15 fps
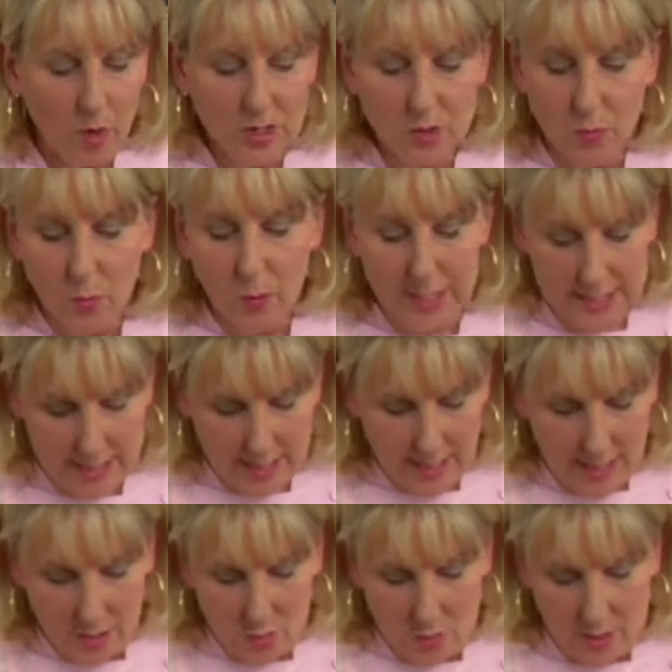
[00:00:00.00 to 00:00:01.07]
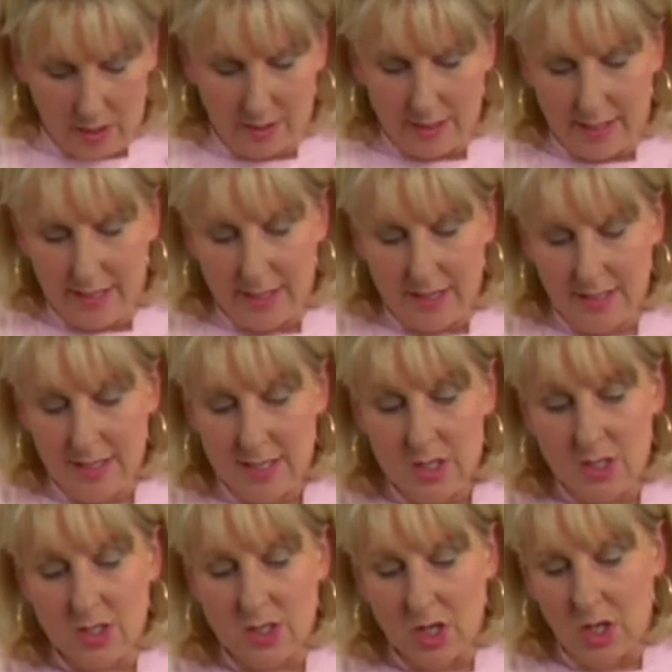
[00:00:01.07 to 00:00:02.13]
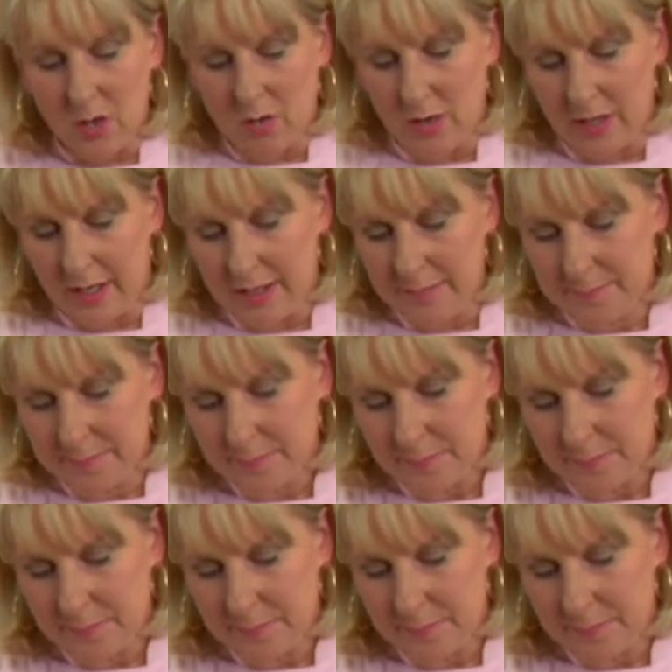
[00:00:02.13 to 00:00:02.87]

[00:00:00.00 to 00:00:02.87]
want to whisk that oil in slowly